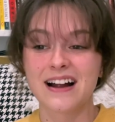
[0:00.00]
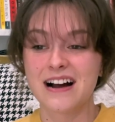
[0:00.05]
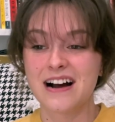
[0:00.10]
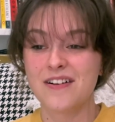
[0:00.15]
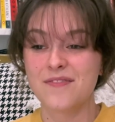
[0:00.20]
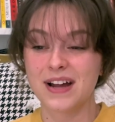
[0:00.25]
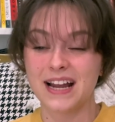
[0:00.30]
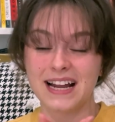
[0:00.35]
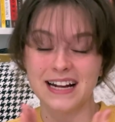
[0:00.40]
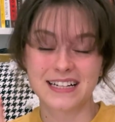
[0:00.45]

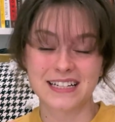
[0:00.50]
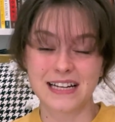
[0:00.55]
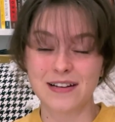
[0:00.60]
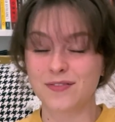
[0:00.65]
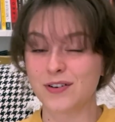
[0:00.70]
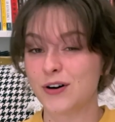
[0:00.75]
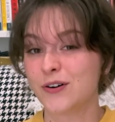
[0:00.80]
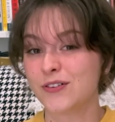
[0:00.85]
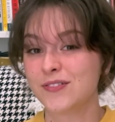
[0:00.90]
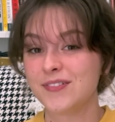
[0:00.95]
Um, I actually have
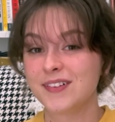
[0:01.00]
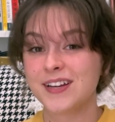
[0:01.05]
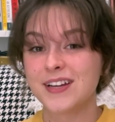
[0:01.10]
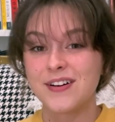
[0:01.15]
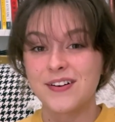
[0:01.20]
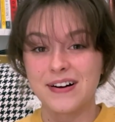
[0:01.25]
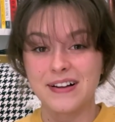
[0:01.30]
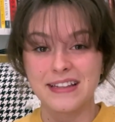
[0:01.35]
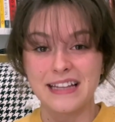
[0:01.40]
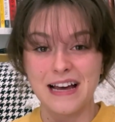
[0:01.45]
a whole video
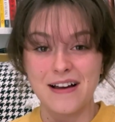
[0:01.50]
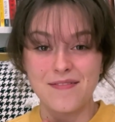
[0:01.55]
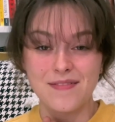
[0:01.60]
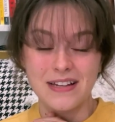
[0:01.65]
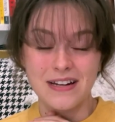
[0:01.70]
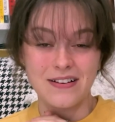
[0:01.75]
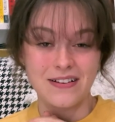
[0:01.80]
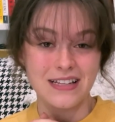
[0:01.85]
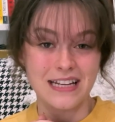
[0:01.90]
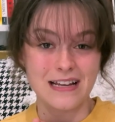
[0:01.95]
on them that
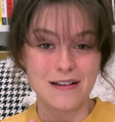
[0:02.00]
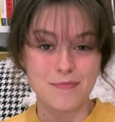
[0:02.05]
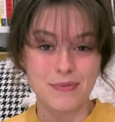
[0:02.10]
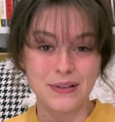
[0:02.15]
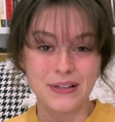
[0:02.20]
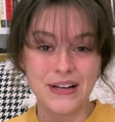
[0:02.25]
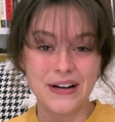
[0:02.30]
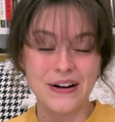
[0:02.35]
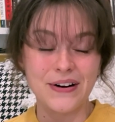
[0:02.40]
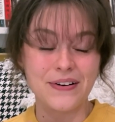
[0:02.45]
I'll link
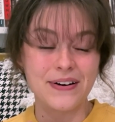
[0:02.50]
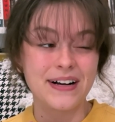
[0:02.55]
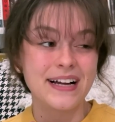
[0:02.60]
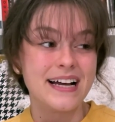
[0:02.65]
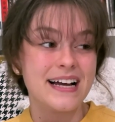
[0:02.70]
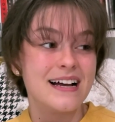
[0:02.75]
below,